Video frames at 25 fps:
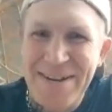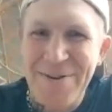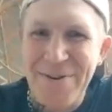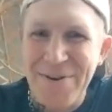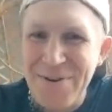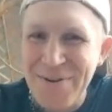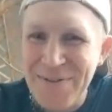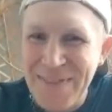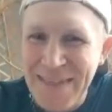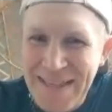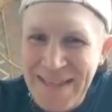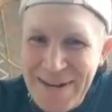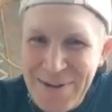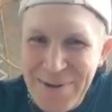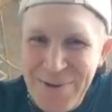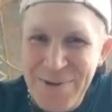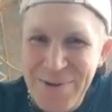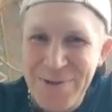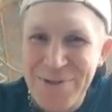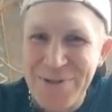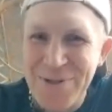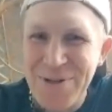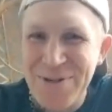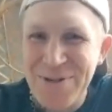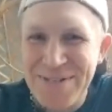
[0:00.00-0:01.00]
or they
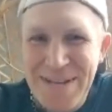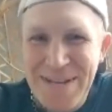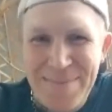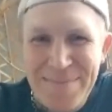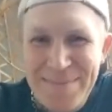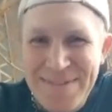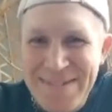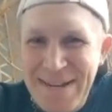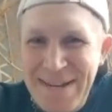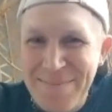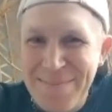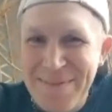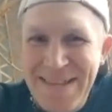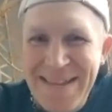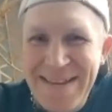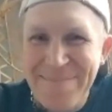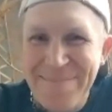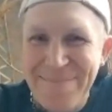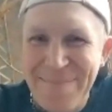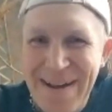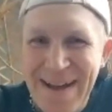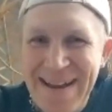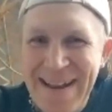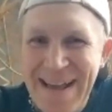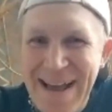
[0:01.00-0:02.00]
lose or some,
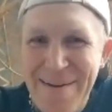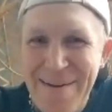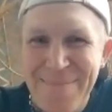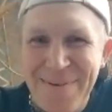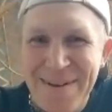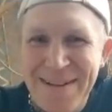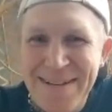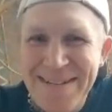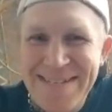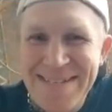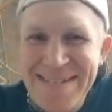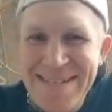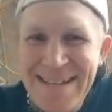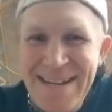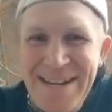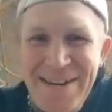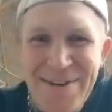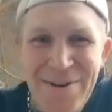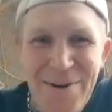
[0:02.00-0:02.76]
something bad happens.